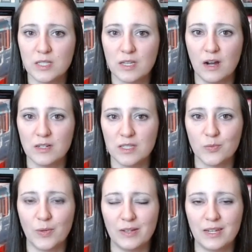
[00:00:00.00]
cards as
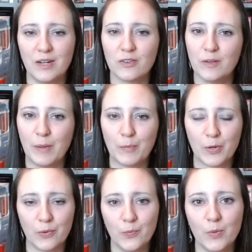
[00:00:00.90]
well. And I don't
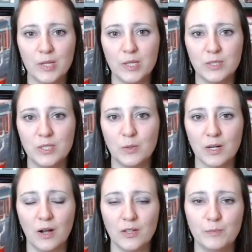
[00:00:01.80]
remember what those 2 are
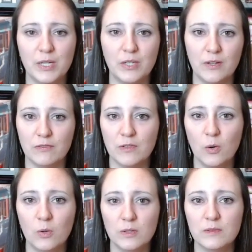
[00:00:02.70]
called, but you have
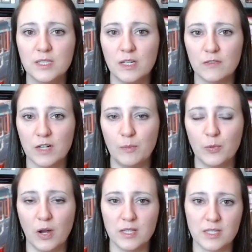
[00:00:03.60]
gold, silver, and
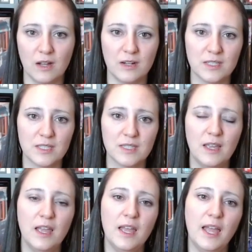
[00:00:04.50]
bronze cards.
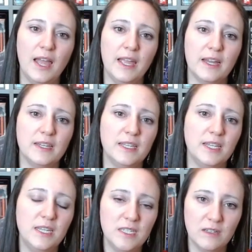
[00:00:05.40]
And
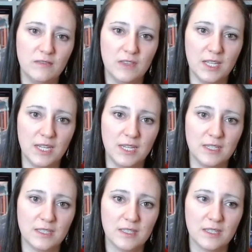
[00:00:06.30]
each of
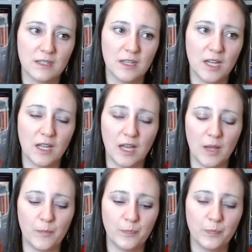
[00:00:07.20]
these
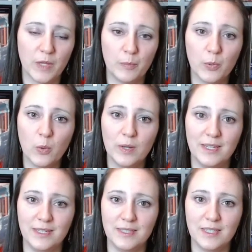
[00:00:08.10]

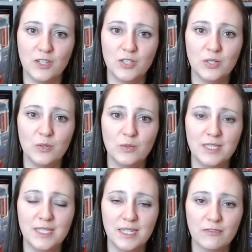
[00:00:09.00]
employees can do
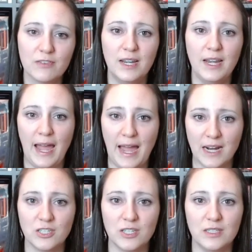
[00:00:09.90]
different
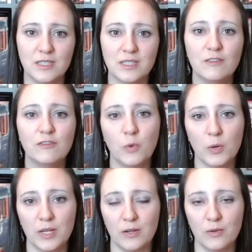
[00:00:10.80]
actions for
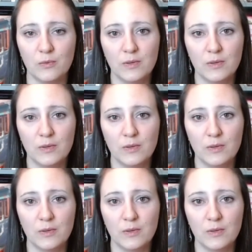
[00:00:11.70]
you